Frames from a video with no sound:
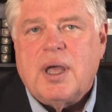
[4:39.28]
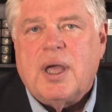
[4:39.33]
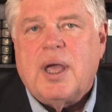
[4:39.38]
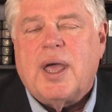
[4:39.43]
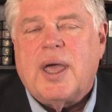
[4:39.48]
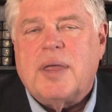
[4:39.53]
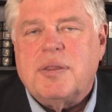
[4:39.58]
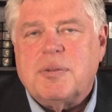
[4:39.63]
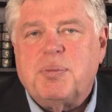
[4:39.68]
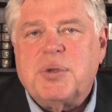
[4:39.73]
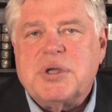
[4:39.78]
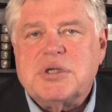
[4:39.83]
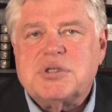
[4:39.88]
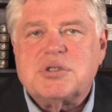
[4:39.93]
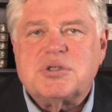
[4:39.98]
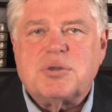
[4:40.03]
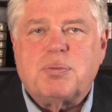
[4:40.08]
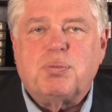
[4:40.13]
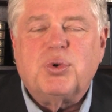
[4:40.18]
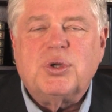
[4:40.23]
and the pieces
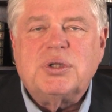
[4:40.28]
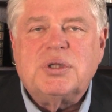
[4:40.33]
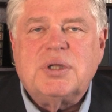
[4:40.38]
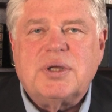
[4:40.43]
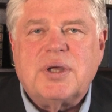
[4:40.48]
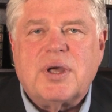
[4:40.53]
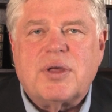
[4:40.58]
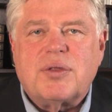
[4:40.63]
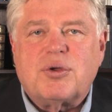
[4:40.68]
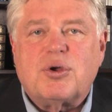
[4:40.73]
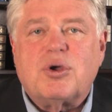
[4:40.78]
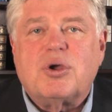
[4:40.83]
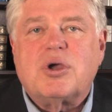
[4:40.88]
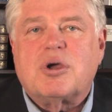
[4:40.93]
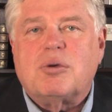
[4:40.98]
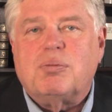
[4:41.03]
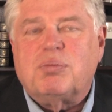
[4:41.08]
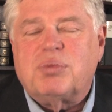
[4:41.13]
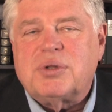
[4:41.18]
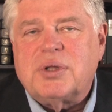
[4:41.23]
are put together
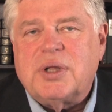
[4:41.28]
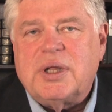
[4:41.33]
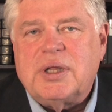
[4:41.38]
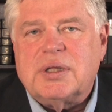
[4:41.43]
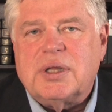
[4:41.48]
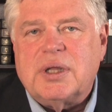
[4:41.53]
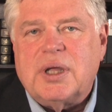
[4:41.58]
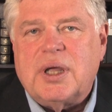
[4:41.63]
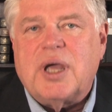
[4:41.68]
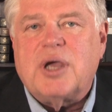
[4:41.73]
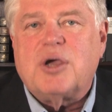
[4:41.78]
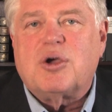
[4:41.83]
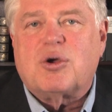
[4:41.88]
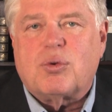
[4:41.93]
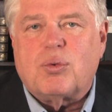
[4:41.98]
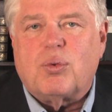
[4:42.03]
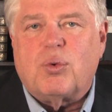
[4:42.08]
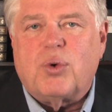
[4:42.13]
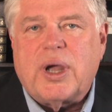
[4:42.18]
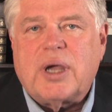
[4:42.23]
completely and
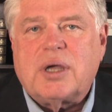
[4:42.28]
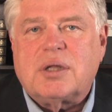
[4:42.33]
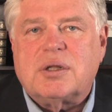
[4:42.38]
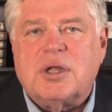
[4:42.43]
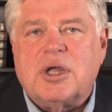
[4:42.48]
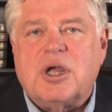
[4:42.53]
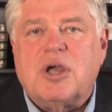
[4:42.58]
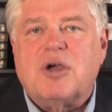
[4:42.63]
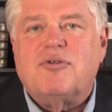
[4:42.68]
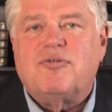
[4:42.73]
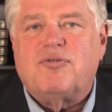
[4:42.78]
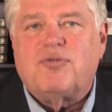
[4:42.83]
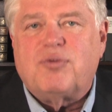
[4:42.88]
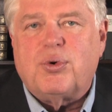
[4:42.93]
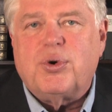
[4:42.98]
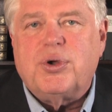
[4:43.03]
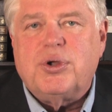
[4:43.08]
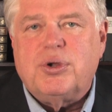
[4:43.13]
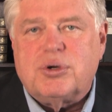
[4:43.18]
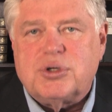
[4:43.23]
correctly
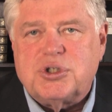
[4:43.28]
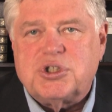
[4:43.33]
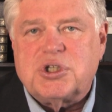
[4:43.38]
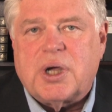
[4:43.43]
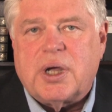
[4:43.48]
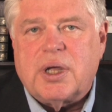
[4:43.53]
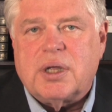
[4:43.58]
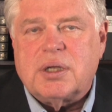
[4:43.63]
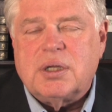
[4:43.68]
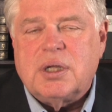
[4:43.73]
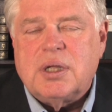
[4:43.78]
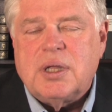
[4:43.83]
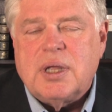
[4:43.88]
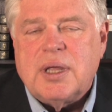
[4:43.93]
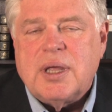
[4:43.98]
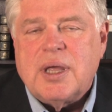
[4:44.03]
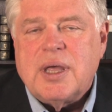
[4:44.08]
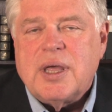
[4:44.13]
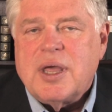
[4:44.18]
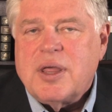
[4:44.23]
for your child.
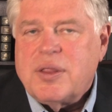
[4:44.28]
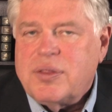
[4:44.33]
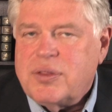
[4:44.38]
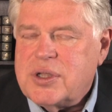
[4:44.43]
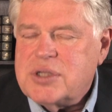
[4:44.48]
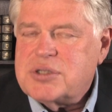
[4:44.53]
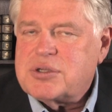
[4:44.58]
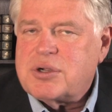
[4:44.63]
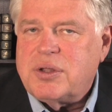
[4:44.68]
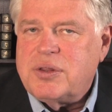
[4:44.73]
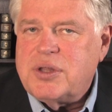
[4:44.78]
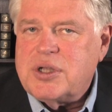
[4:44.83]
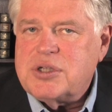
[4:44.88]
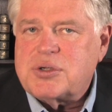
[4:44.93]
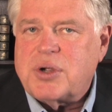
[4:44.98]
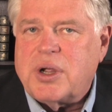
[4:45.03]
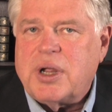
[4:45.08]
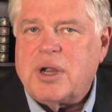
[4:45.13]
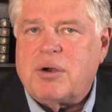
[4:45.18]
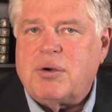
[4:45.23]
These
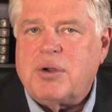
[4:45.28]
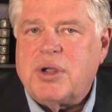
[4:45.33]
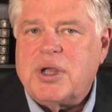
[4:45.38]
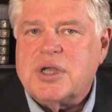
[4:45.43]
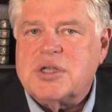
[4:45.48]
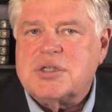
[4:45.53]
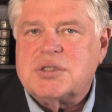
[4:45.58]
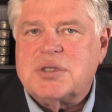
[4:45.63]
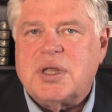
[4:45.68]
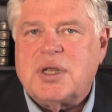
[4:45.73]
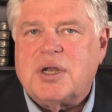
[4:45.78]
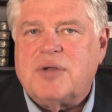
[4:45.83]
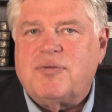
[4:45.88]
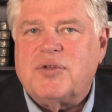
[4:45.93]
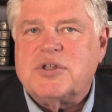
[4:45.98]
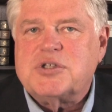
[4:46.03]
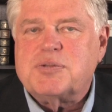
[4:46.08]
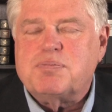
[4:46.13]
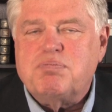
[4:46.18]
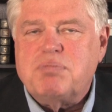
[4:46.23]
are areas that if
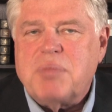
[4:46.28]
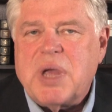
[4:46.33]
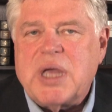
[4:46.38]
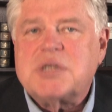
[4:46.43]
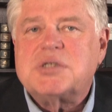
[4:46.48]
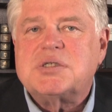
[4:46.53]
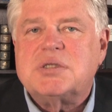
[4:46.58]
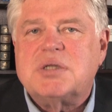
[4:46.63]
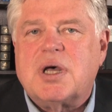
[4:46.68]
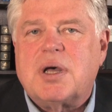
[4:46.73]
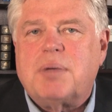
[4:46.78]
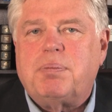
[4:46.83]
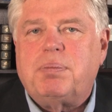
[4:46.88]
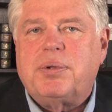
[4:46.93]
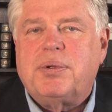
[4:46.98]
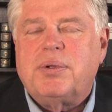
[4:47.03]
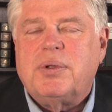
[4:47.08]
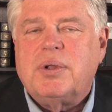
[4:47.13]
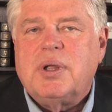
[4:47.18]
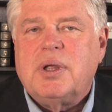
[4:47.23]
it's messed up
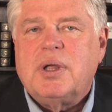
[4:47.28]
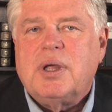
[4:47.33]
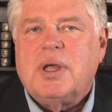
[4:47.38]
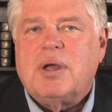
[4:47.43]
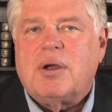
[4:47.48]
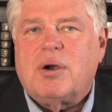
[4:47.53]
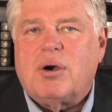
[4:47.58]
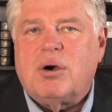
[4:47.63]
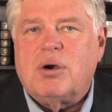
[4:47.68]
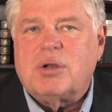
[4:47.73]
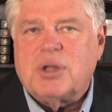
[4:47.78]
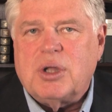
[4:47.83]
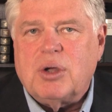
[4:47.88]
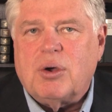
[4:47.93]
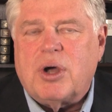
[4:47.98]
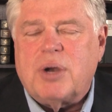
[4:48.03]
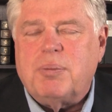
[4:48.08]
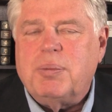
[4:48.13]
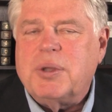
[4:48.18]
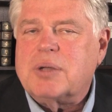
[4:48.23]
early
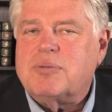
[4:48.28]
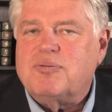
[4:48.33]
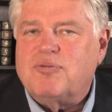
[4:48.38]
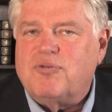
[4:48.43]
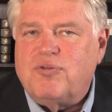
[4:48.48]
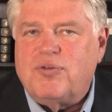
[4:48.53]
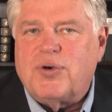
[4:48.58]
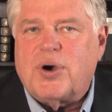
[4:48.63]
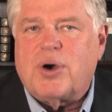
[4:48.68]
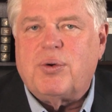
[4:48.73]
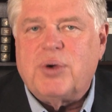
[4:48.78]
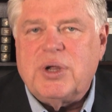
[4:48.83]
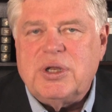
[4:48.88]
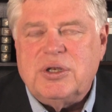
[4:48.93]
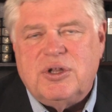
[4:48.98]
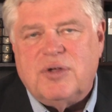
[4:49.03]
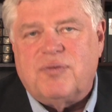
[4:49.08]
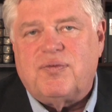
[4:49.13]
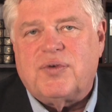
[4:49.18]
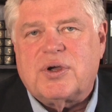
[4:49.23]
on, it becomes very
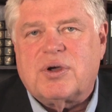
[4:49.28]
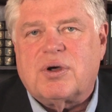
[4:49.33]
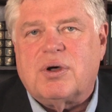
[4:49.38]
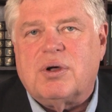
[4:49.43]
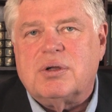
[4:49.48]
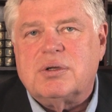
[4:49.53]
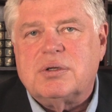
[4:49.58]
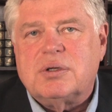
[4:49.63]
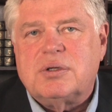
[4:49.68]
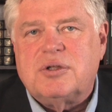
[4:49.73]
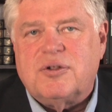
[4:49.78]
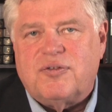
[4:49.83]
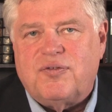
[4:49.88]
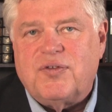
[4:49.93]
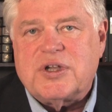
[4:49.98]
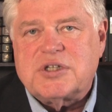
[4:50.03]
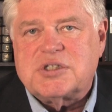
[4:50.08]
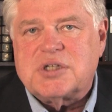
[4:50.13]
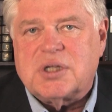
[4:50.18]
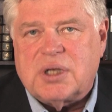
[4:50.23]
difficult to
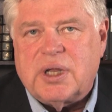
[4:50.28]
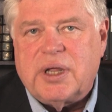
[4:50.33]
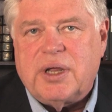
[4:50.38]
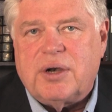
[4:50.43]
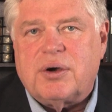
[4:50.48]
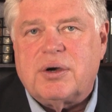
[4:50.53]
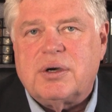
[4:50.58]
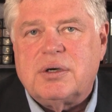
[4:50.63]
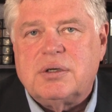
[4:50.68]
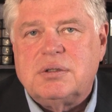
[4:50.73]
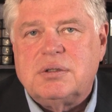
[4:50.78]
fix it later.